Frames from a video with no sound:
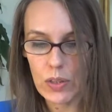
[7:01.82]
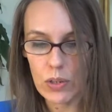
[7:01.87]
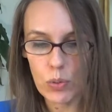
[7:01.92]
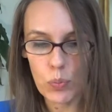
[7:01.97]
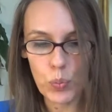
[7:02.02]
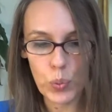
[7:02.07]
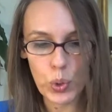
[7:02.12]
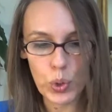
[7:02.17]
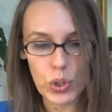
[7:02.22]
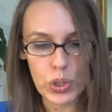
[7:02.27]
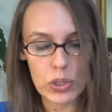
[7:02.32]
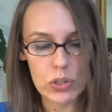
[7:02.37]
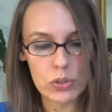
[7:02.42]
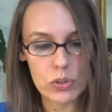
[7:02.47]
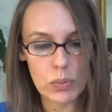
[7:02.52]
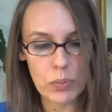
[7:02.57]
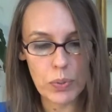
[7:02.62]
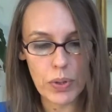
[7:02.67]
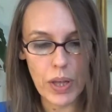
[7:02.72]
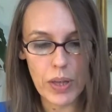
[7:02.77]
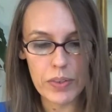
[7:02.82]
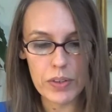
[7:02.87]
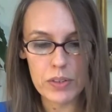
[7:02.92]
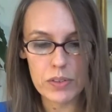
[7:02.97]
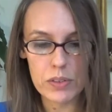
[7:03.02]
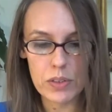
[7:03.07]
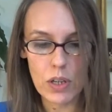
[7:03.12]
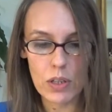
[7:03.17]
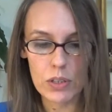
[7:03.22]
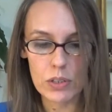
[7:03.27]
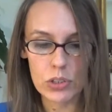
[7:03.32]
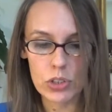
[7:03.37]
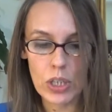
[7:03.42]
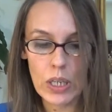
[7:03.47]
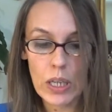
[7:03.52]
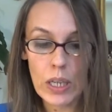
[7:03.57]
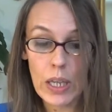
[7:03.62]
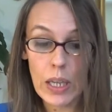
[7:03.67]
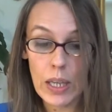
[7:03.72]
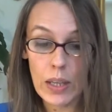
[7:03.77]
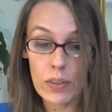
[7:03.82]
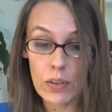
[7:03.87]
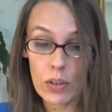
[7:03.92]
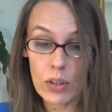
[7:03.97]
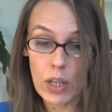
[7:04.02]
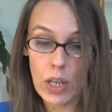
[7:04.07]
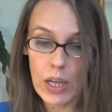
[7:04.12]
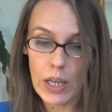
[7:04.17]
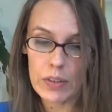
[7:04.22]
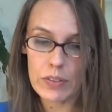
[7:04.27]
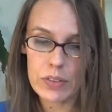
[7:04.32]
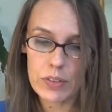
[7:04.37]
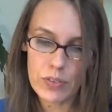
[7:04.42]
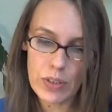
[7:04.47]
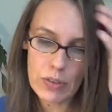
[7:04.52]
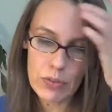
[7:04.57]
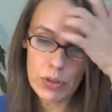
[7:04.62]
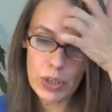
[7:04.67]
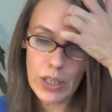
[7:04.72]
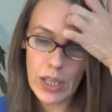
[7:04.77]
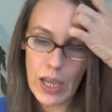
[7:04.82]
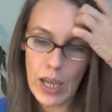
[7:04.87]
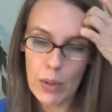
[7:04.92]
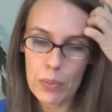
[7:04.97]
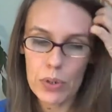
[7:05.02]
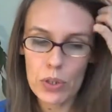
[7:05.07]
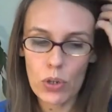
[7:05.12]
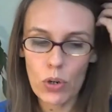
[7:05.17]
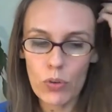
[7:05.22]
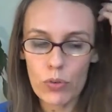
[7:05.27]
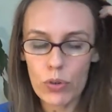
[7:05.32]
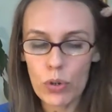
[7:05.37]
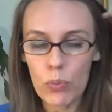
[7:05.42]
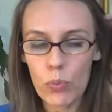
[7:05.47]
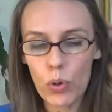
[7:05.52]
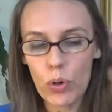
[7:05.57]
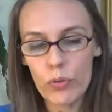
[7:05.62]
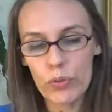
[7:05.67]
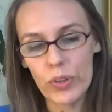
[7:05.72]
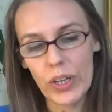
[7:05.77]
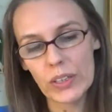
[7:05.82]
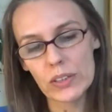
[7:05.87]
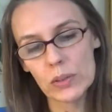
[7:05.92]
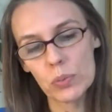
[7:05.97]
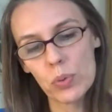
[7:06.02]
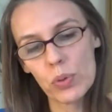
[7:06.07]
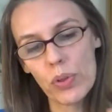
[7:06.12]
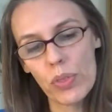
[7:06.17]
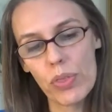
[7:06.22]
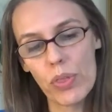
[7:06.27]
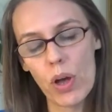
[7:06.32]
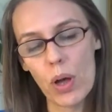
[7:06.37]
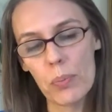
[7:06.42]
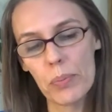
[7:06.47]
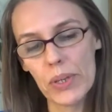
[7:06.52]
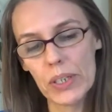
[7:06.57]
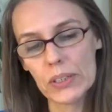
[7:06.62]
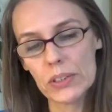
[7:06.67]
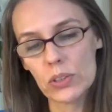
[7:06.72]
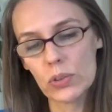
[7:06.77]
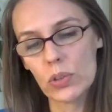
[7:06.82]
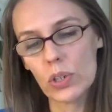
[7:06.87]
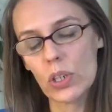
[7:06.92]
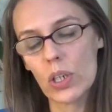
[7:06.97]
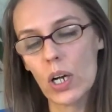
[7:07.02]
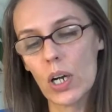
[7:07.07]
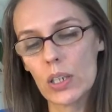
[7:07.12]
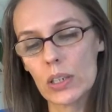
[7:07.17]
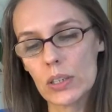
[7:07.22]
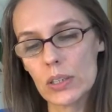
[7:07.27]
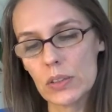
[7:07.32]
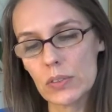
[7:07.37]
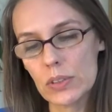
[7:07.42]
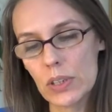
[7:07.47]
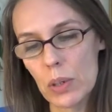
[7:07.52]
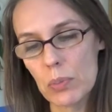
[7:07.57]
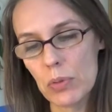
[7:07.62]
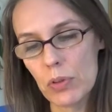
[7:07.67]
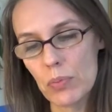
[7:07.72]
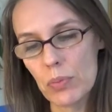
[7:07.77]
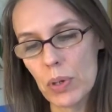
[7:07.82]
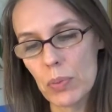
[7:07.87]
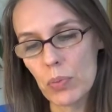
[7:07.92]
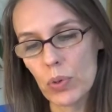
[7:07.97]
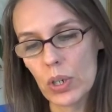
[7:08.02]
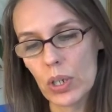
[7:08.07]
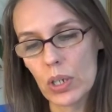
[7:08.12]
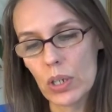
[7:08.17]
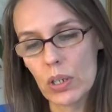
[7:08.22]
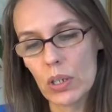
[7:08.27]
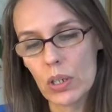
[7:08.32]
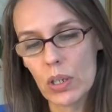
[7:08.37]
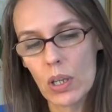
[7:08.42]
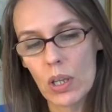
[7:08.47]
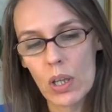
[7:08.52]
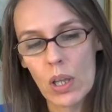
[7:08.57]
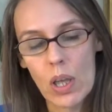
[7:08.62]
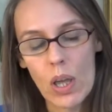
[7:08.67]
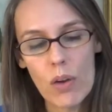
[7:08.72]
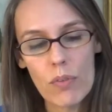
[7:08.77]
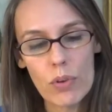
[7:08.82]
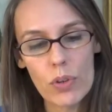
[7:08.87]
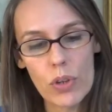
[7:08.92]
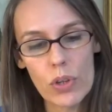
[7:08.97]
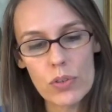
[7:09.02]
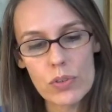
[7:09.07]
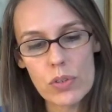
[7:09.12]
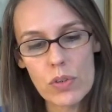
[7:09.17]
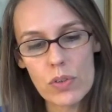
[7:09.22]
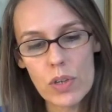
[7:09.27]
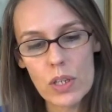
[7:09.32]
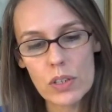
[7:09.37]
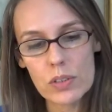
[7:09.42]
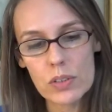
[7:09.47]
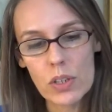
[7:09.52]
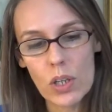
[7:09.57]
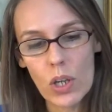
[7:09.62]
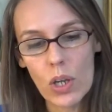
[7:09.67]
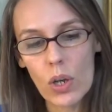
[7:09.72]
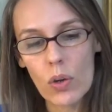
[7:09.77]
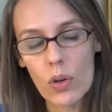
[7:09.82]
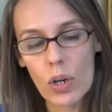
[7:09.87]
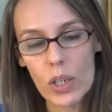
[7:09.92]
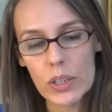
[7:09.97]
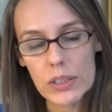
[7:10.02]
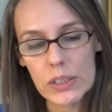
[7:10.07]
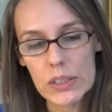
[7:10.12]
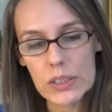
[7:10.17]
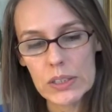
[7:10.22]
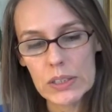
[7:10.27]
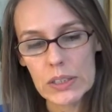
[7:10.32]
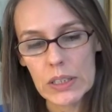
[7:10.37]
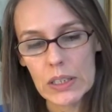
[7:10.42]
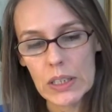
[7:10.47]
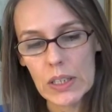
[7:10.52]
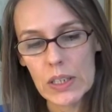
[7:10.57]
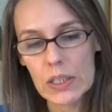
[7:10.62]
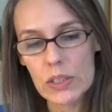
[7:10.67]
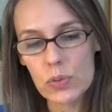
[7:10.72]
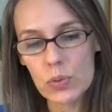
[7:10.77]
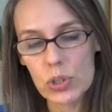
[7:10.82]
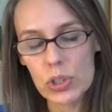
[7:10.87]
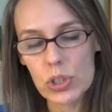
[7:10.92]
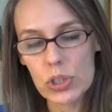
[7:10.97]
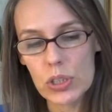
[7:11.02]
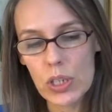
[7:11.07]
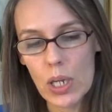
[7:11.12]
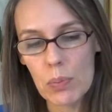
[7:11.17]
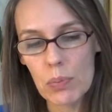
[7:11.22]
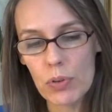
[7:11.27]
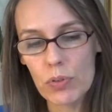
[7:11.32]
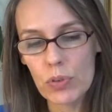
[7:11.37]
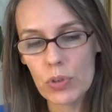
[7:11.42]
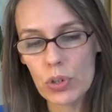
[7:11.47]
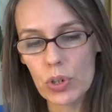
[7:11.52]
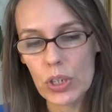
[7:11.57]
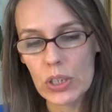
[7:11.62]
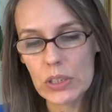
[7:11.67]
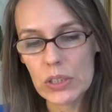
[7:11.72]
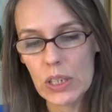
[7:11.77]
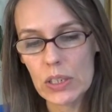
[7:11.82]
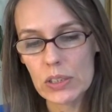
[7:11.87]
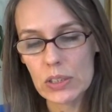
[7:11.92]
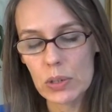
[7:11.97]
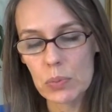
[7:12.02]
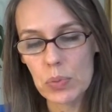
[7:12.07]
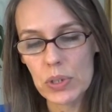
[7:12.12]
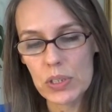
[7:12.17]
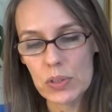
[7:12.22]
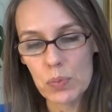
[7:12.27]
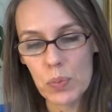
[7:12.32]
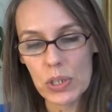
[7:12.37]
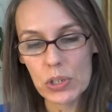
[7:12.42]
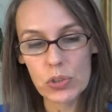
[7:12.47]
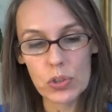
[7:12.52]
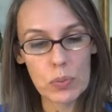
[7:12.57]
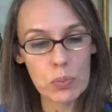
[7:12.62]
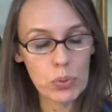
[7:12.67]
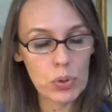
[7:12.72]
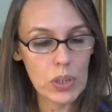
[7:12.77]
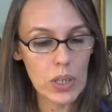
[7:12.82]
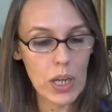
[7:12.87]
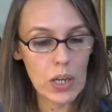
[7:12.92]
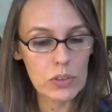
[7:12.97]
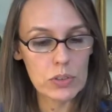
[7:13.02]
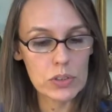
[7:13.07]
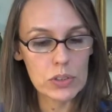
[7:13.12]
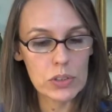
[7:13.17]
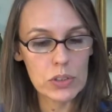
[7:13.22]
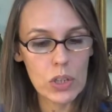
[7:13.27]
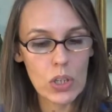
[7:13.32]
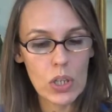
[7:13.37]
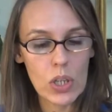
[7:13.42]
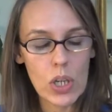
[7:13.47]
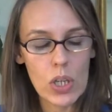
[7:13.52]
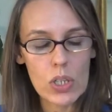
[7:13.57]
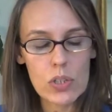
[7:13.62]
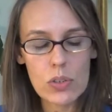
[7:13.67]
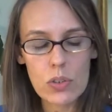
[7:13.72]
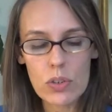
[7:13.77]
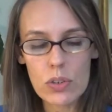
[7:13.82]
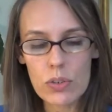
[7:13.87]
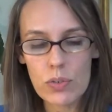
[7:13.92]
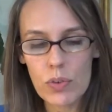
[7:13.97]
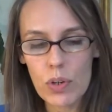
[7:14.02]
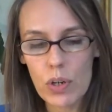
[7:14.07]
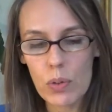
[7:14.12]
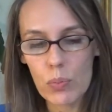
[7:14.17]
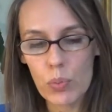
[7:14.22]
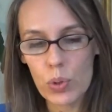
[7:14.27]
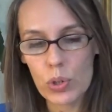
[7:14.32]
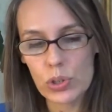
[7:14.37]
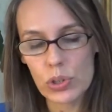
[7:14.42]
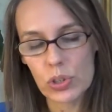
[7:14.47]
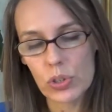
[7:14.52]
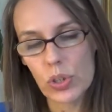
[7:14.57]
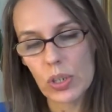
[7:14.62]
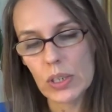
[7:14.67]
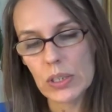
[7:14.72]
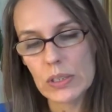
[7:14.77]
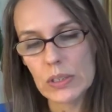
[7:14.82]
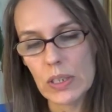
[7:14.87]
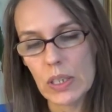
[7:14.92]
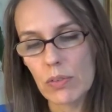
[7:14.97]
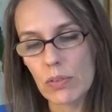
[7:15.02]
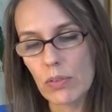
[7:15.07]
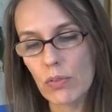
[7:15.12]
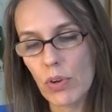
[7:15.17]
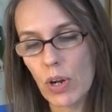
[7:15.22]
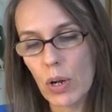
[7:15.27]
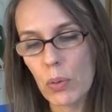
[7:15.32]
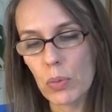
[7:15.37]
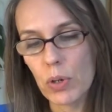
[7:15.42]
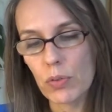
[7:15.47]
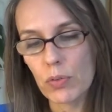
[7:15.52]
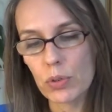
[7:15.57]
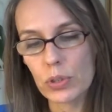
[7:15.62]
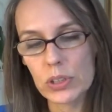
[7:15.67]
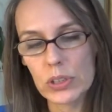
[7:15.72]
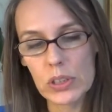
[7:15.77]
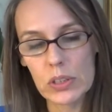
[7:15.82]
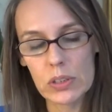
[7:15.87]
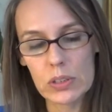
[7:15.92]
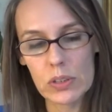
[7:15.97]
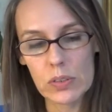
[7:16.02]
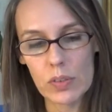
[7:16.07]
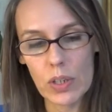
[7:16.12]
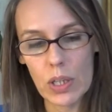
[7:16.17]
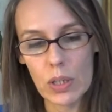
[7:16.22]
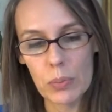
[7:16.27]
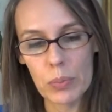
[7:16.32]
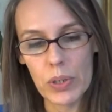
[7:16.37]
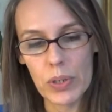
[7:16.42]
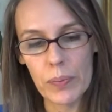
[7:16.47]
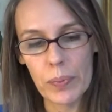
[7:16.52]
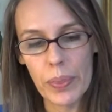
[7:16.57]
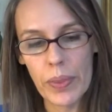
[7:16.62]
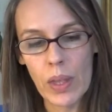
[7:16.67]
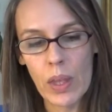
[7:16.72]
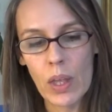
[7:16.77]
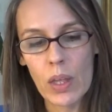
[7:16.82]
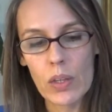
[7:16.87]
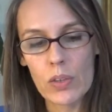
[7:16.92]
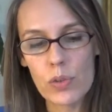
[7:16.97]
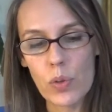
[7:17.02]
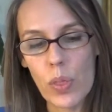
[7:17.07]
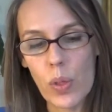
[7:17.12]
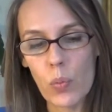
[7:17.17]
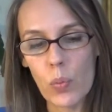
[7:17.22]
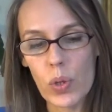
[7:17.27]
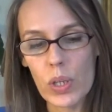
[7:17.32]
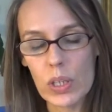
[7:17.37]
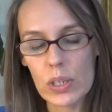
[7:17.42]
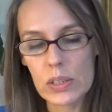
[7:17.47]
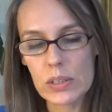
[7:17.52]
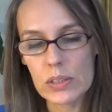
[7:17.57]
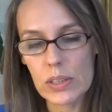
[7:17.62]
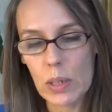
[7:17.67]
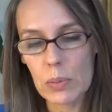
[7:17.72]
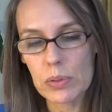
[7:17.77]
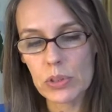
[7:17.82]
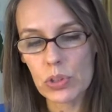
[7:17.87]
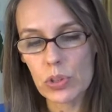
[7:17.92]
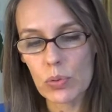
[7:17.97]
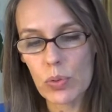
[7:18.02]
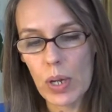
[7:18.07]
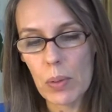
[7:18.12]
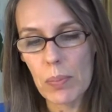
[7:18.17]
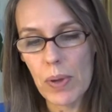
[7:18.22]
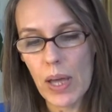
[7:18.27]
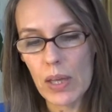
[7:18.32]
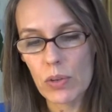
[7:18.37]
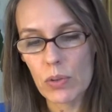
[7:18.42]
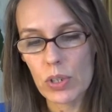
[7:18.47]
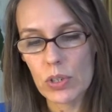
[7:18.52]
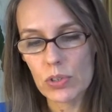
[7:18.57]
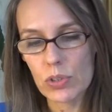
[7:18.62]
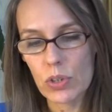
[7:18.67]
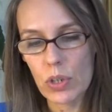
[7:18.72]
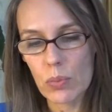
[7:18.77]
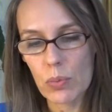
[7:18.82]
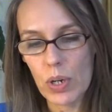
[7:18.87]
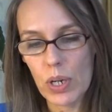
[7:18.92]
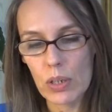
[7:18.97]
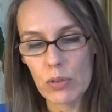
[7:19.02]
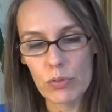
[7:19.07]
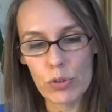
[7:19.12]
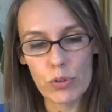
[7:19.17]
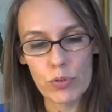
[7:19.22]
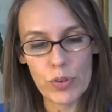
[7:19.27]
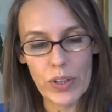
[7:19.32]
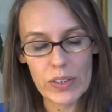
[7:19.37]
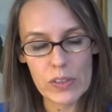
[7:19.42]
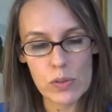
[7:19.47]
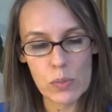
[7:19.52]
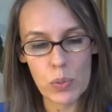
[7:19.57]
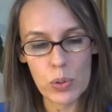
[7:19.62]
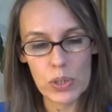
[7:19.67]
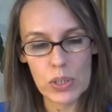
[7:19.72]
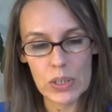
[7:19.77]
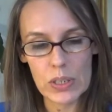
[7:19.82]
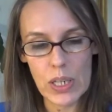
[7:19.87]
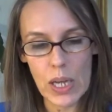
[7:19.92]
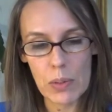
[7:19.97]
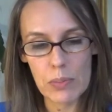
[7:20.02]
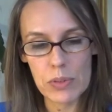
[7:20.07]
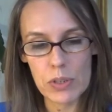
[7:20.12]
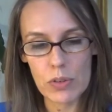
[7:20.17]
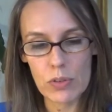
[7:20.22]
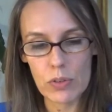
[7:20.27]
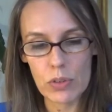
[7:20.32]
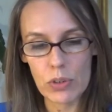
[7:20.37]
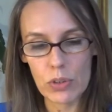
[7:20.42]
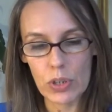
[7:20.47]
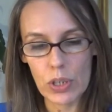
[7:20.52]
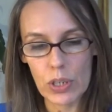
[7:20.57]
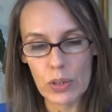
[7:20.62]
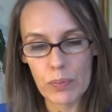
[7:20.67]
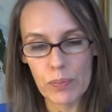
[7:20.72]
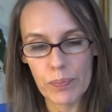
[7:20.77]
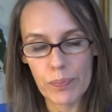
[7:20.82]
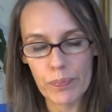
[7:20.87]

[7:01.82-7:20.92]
their ability to apply this knowledge in their lives, favoring habit over a more flexible, thought-based, or cognitive type of memory. For those of us who are autistic, this rigid type of learning tends to be especially pronounced, so it is very important to create a safe environment for skill development so that we can establish the right pathways to our brain for flexible and adaptive learning.